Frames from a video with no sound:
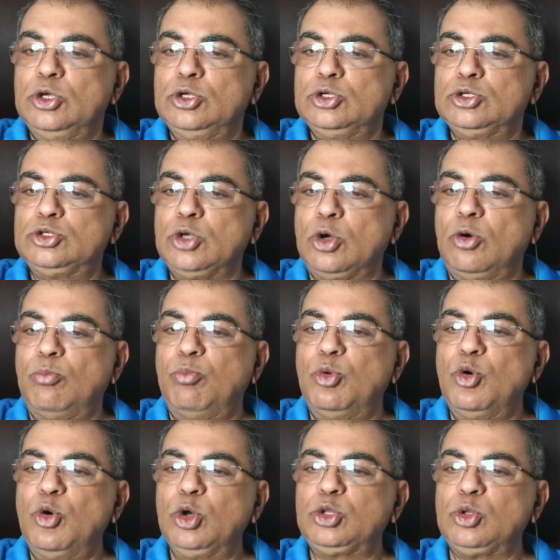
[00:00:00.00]
So
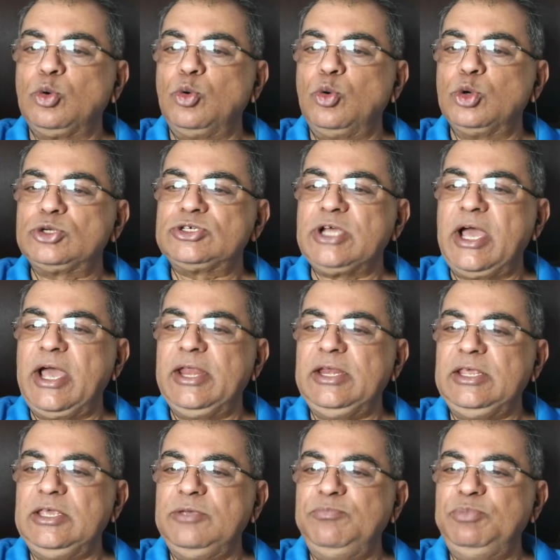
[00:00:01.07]
both OSHA and
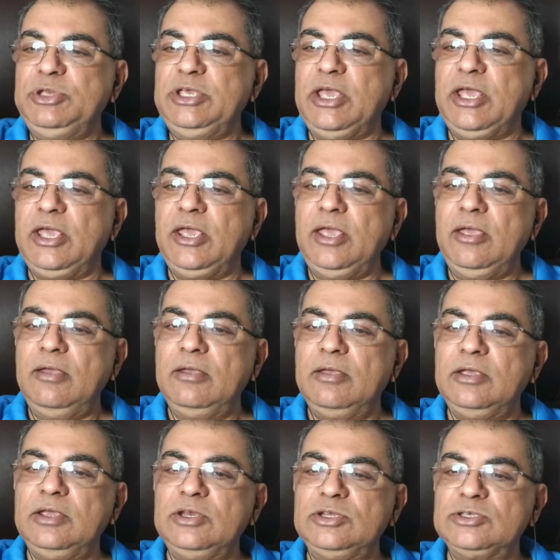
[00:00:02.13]
EPA,
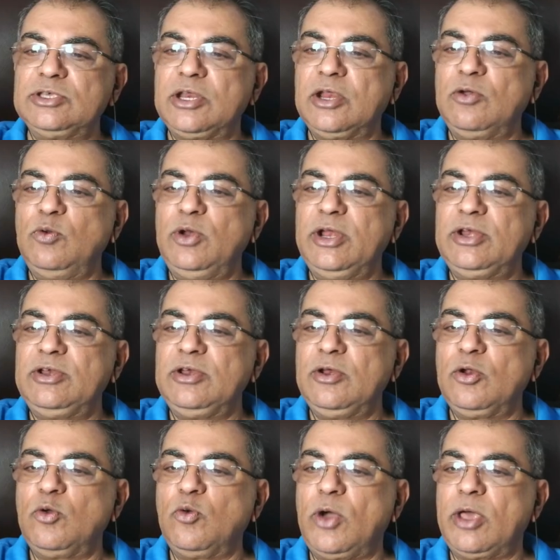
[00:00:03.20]
it is a regulatory
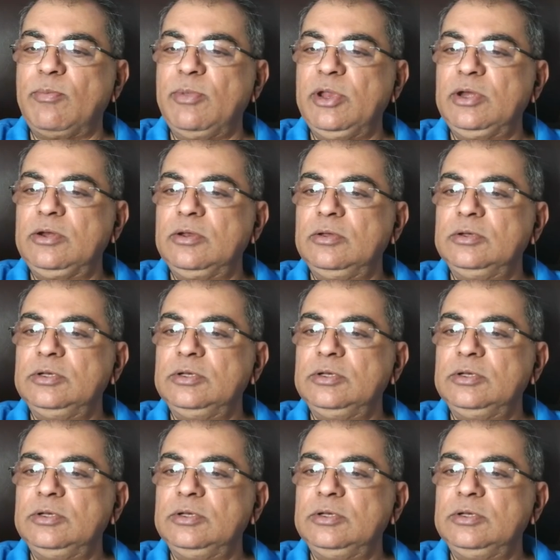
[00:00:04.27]
requirement,